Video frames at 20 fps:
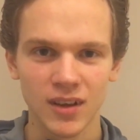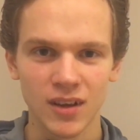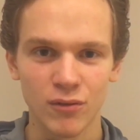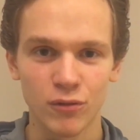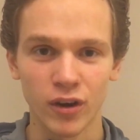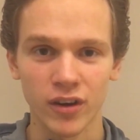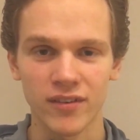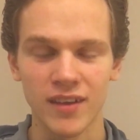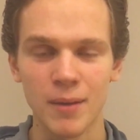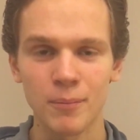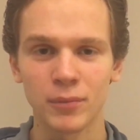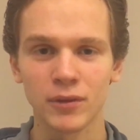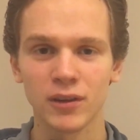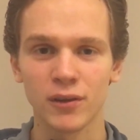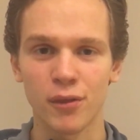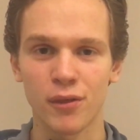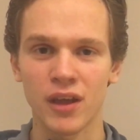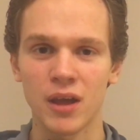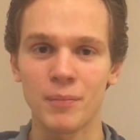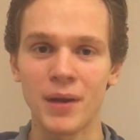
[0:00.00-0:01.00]
For example,
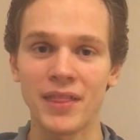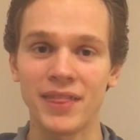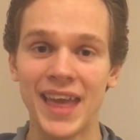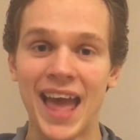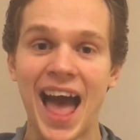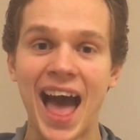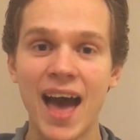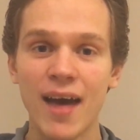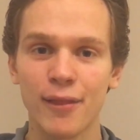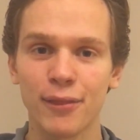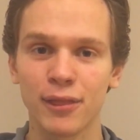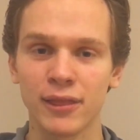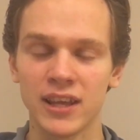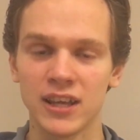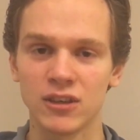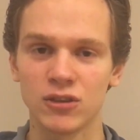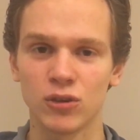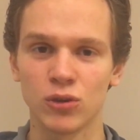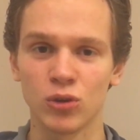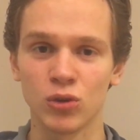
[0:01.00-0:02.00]
think about the
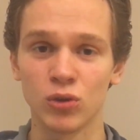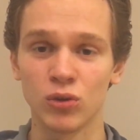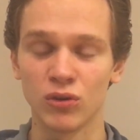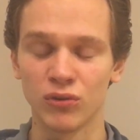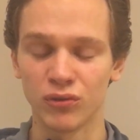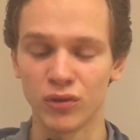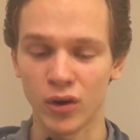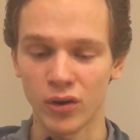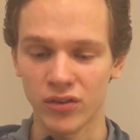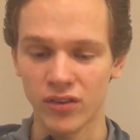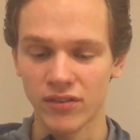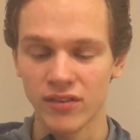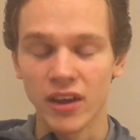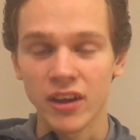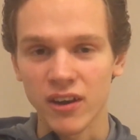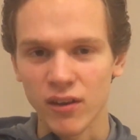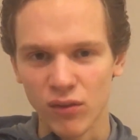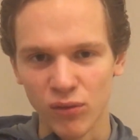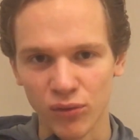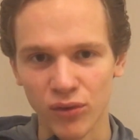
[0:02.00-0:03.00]
athlete who focuses
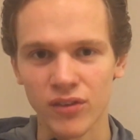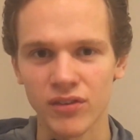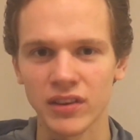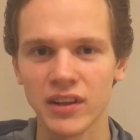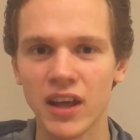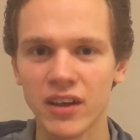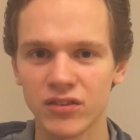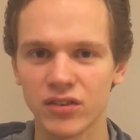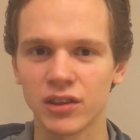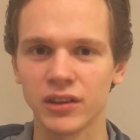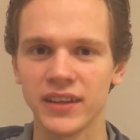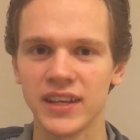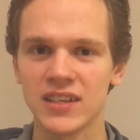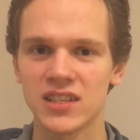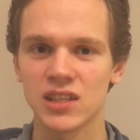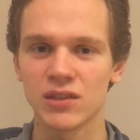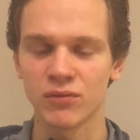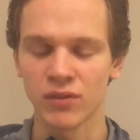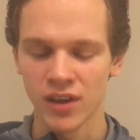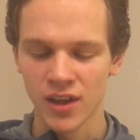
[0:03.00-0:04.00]
on his physiological
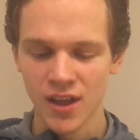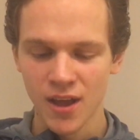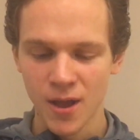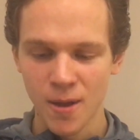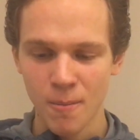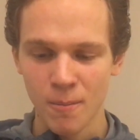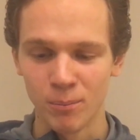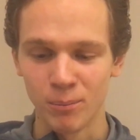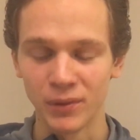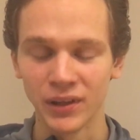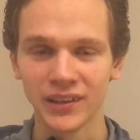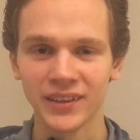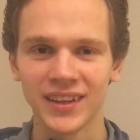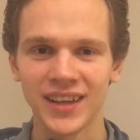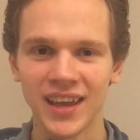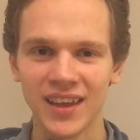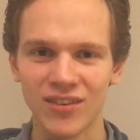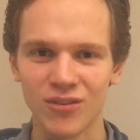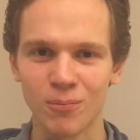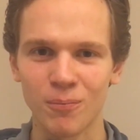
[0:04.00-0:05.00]
needs of building
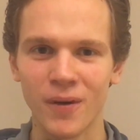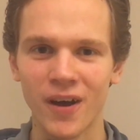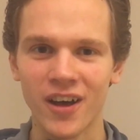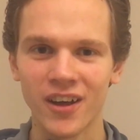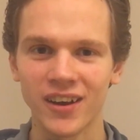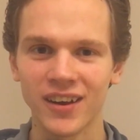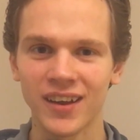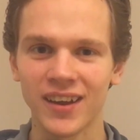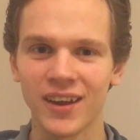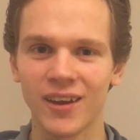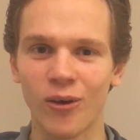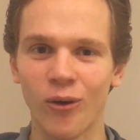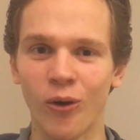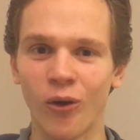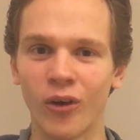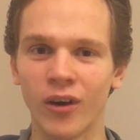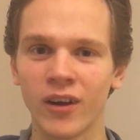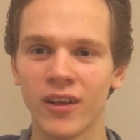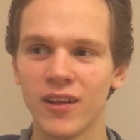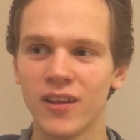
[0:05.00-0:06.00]
his body
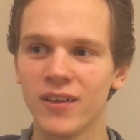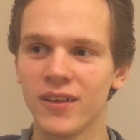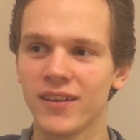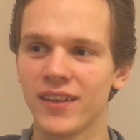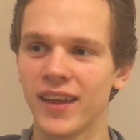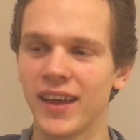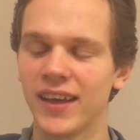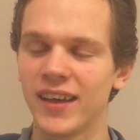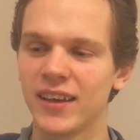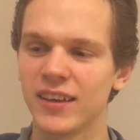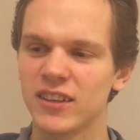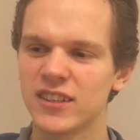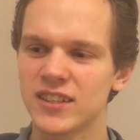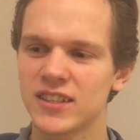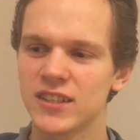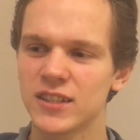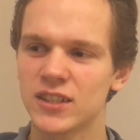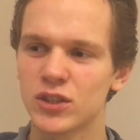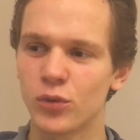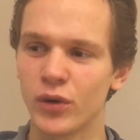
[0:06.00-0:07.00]
or
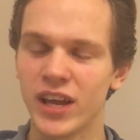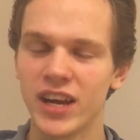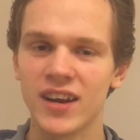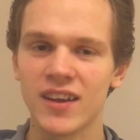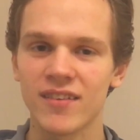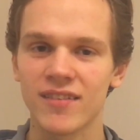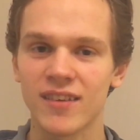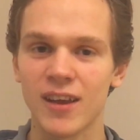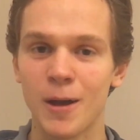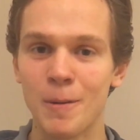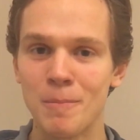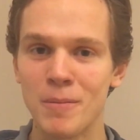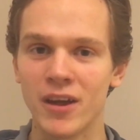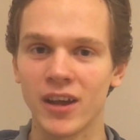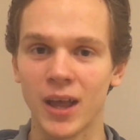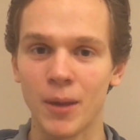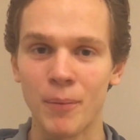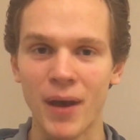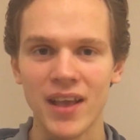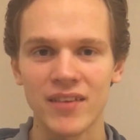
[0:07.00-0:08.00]
creating some
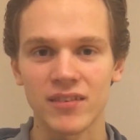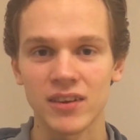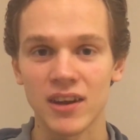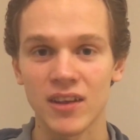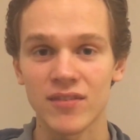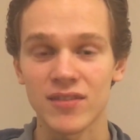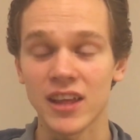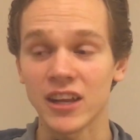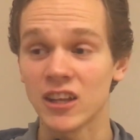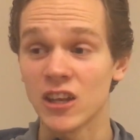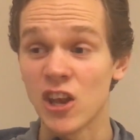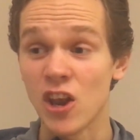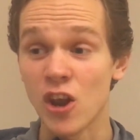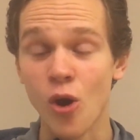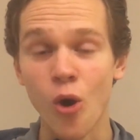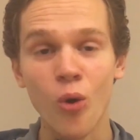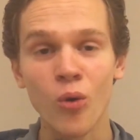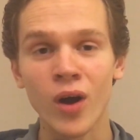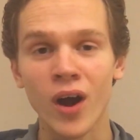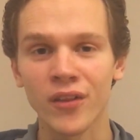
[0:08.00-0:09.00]
capacities that
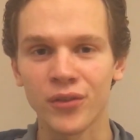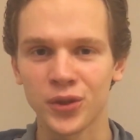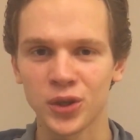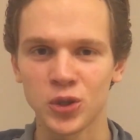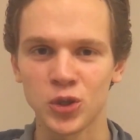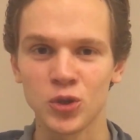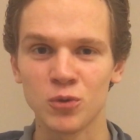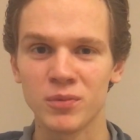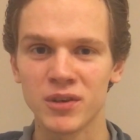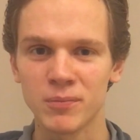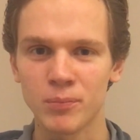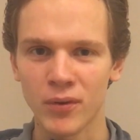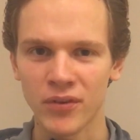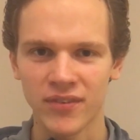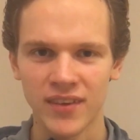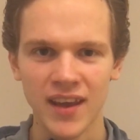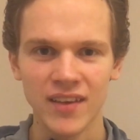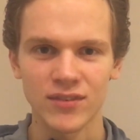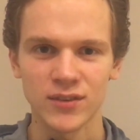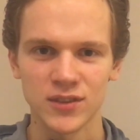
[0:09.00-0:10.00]
no other human
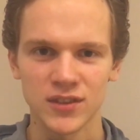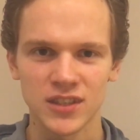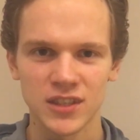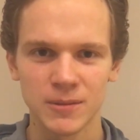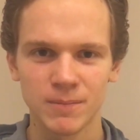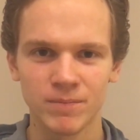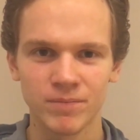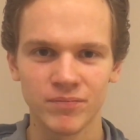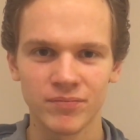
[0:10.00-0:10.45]
possesses.